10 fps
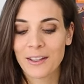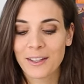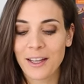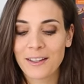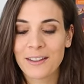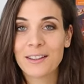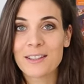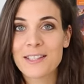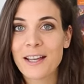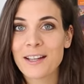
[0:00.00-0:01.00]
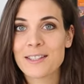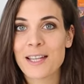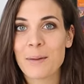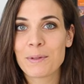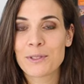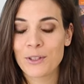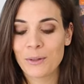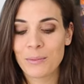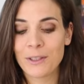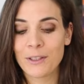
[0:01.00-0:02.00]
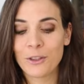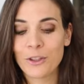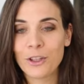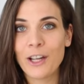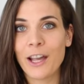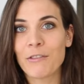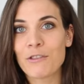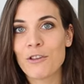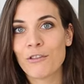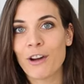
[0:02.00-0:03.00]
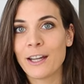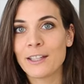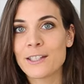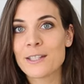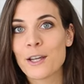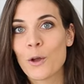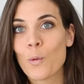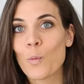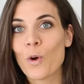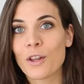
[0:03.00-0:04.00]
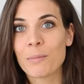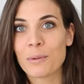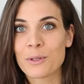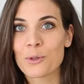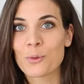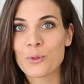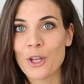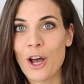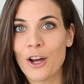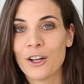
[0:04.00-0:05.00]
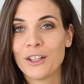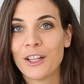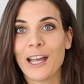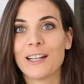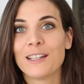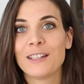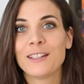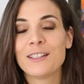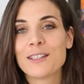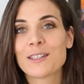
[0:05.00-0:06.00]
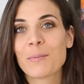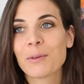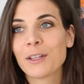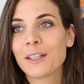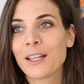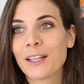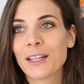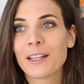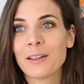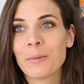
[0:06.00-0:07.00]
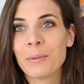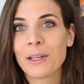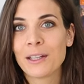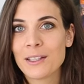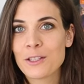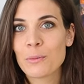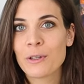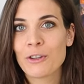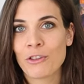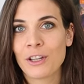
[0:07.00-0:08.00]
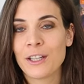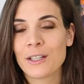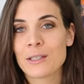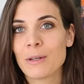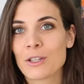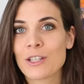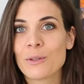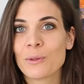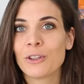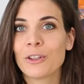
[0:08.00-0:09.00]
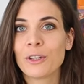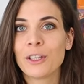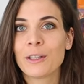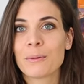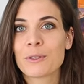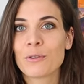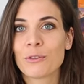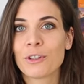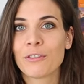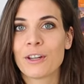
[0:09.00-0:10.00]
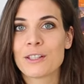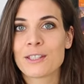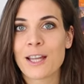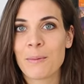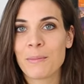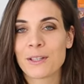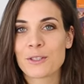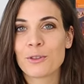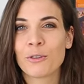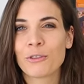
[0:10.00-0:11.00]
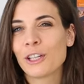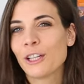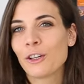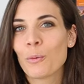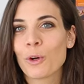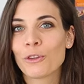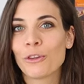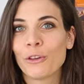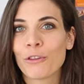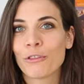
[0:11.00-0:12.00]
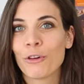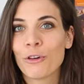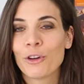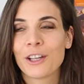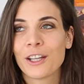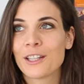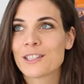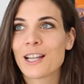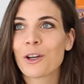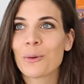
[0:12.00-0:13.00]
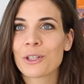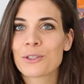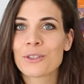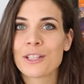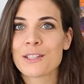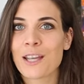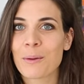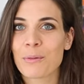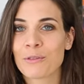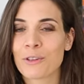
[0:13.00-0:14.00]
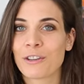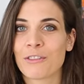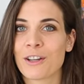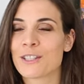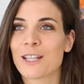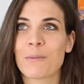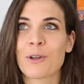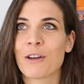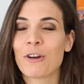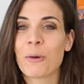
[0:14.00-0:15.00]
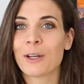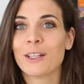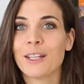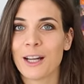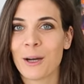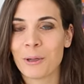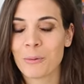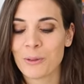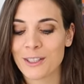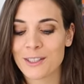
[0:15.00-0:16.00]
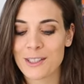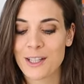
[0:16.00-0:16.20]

Then the second step is gonna be, you're gonna have to find what the puzzles are. And this is something that can be a little bit tricky, especially when you're doing the puzzle for the first time, because you don't really know what to look for. It's like going to the escape room for the first time. You have no idea how it works.